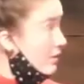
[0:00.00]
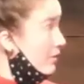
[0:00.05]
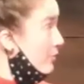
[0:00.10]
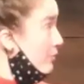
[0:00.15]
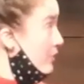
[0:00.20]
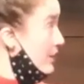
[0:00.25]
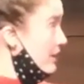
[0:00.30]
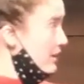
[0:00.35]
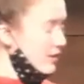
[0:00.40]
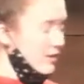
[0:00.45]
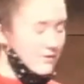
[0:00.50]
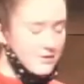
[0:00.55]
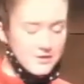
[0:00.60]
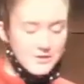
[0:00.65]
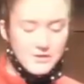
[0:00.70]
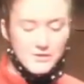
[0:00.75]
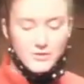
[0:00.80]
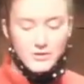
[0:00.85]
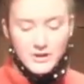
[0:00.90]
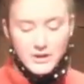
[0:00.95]
reading on the
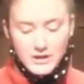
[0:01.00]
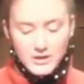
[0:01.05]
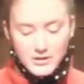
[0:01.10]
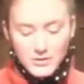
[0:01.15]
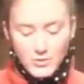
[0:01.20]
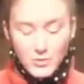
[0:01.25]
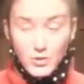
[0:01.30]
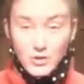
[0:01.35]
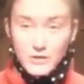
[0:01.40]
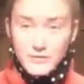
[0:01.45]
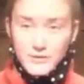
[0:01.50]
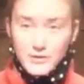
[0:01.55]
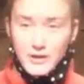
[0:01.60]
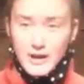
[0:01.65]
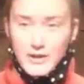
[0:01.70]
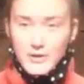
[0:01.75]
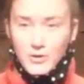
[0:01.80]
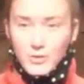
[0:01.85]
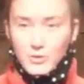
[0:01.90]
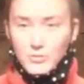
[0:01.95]
screen, or if you're
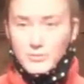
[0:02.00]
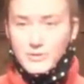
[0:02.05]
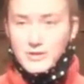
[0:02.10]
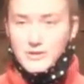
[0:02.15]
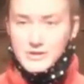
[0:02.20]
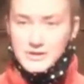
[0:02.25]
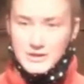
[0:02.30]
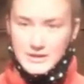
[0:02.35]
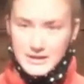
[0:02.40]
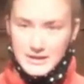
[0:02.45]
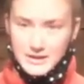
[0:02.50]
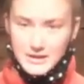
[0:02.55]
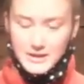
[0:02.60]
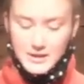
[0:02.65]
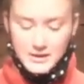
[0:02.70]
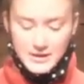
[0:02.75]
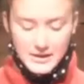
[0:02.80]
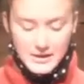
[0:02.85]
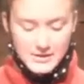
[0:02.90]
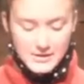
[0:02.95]
at home, there's a
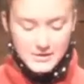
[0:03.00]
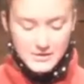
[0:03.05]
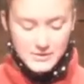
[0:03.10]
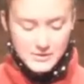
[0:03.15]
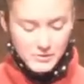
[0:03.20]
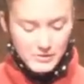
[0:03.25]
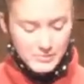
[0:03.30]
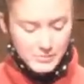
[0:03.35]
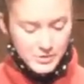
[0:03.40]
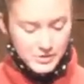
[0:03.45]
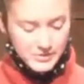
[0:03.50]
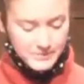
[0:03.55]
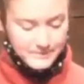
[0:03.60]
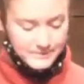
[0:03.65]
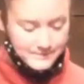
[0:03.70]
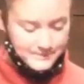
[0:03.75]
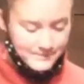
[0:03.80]
link in the description.